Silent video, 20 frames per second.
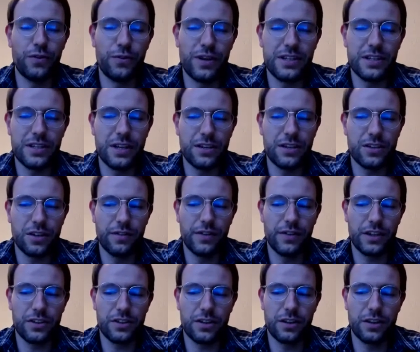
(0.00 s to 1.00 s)
residential
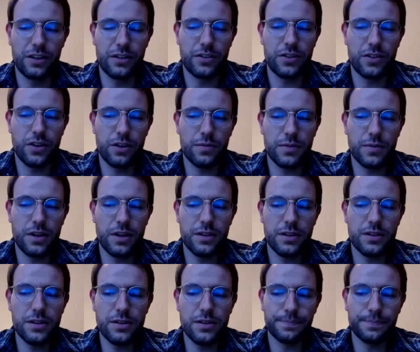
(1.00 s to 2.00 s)
eviction in the
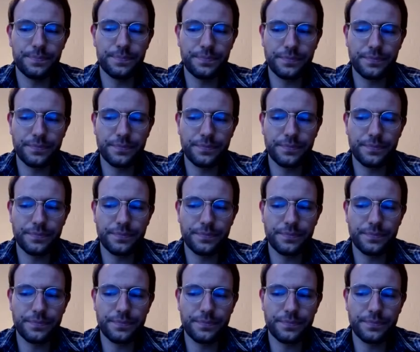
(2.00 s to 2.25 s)
circumstances.